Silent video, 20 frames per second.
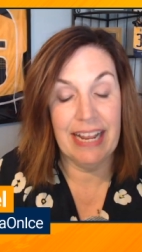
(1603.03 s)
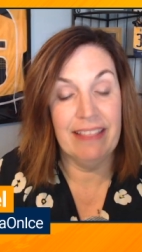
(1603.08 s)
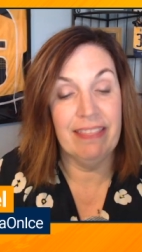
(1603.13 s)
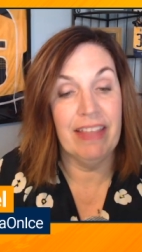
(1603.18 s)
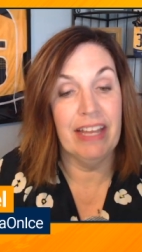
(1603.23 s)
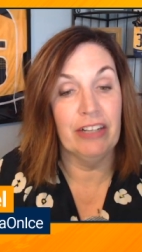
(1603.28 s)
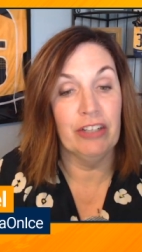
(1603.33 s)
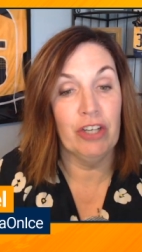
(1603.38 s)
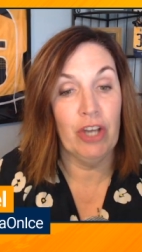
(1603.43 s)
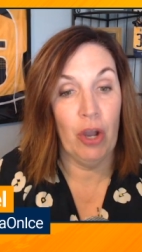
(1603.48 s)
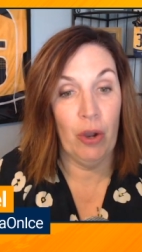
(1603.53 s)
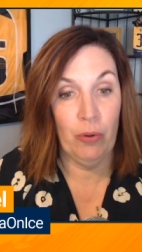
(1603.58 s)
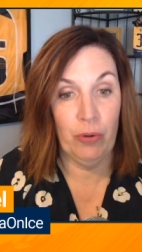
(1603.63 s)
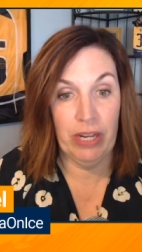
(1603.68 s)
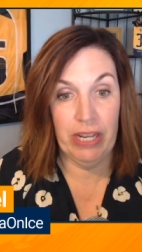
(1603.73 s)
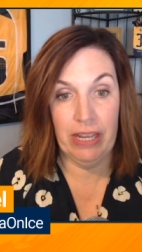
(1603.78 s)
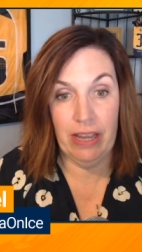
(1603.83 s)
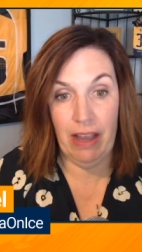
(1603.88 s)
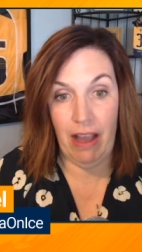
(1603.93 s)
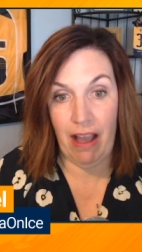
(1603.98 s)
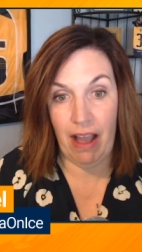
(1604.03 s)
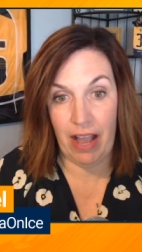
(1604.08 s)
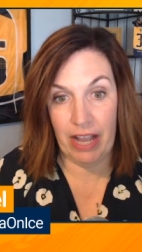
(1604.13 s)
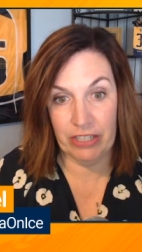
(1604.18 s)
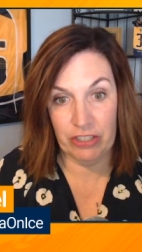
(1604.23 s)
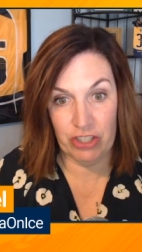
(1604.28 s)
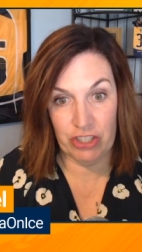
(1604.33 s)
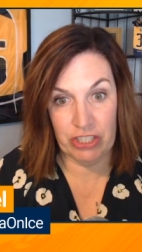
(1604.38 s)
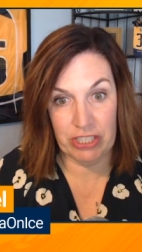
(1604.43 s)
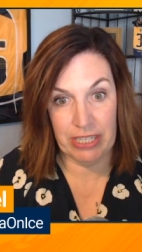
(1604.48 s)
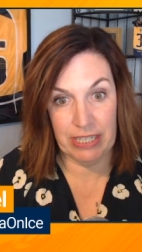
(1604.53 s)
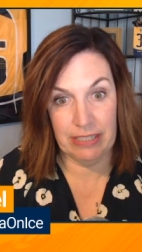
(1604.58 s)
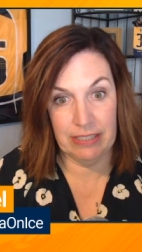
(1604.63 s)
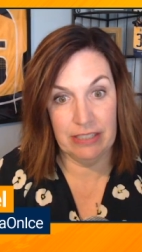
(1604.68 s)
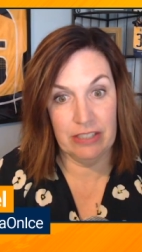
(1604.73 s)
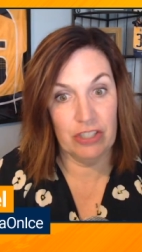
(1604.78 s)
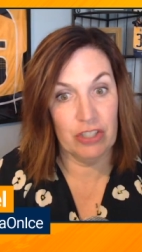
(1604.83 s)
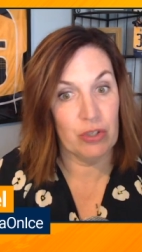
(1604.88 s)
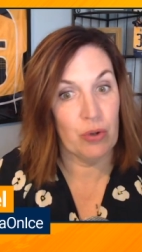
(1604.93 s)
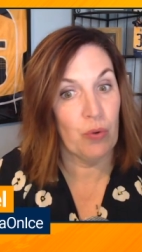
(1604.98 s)
And then Cody Hodgson
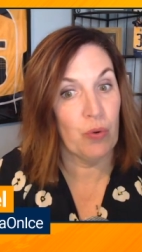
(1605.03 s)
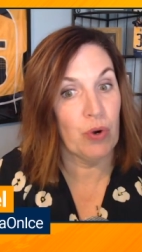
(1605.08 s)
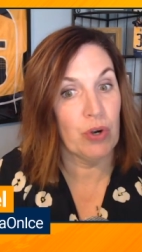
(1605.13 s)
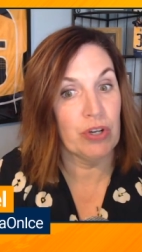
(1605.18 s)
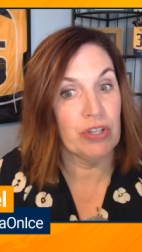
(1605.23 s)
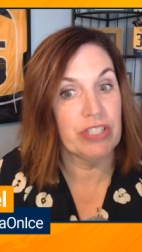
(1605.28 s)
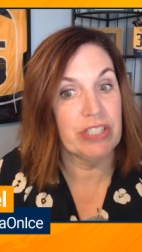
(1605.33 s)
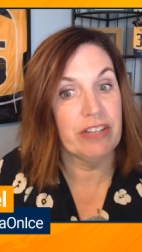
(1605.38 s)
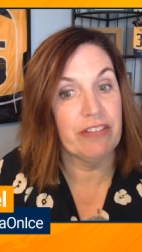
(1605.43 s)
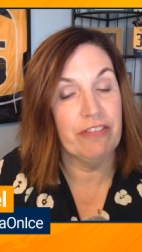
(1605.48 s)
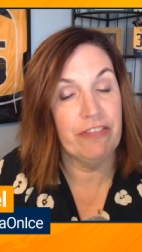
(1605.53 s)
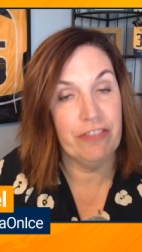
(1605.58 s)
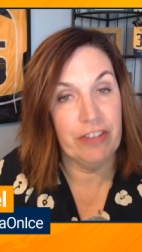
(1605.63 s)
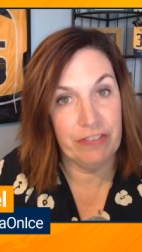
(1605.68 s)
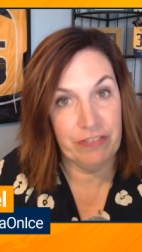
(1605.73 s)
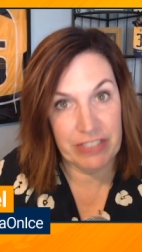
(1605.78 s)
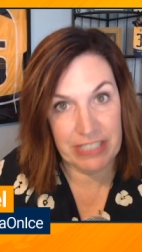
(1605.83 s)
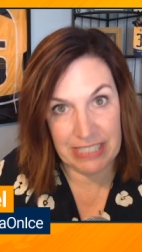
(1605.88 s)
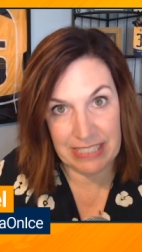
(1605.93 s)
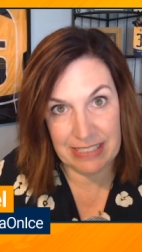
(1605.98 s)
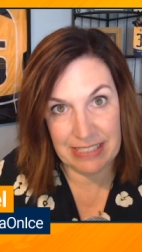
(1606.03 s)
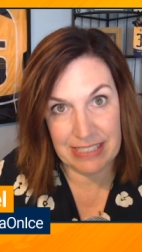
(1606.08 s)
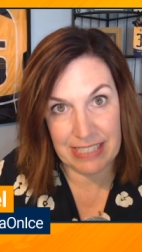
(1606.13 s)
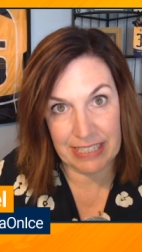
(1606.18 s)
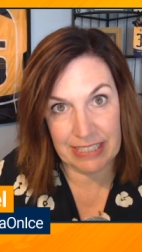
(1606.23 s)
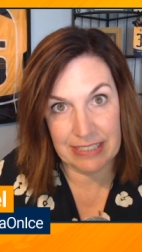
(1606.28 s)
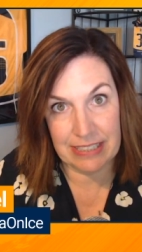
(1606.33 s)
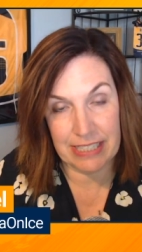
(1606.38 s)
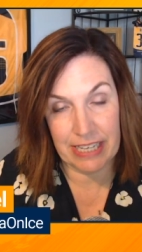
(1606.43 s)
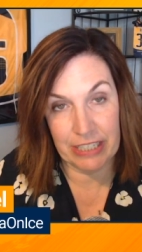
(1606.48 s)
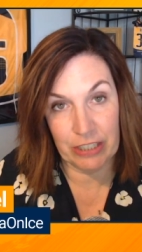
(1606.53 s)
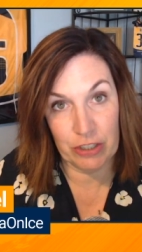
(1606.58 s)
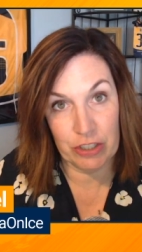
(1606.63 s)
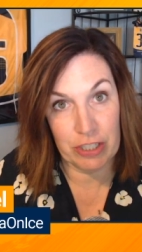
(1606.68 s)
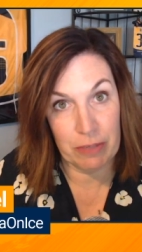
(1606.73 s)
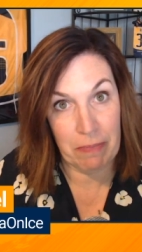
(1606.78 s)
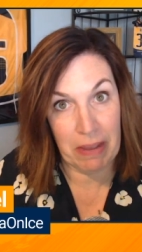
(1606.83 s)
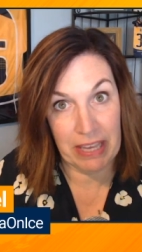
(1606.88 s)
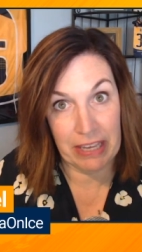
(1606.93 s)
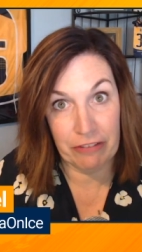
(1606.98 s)
scores 15 seconds later
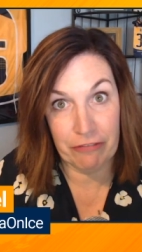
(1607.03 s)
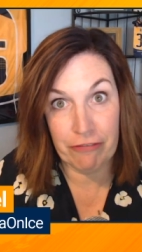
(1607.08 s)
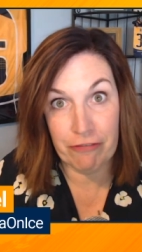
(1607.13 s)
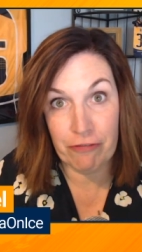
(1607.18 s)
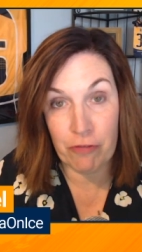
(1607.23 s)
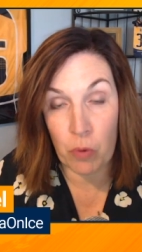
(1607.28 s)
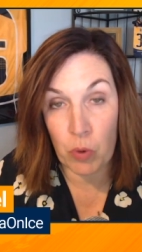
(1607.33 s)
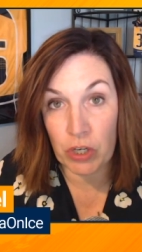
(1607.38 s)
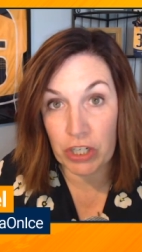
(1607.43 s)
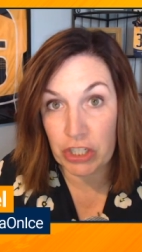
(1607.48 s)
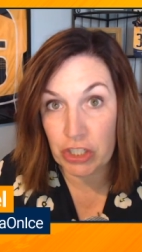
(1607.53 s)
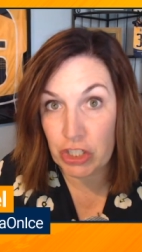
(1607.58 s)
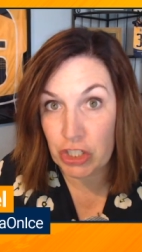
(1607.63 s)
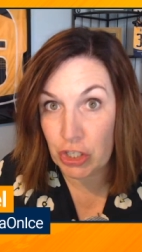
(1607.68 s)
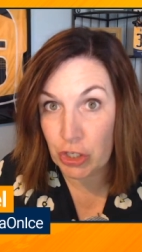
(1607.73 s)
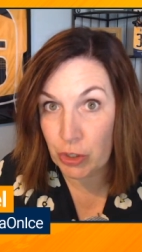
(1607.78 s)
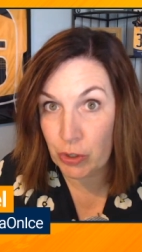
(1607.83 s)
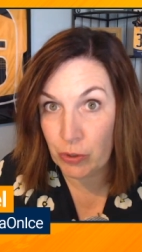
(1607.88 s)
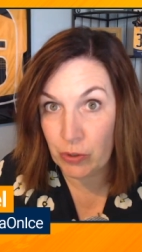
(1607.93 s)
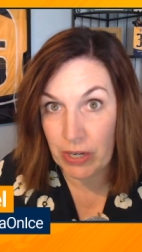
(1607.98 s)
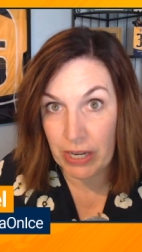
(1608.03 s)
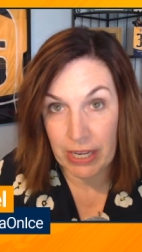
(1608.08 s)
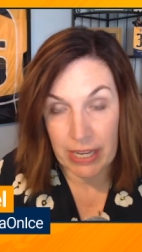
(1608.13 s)
to make it four to two.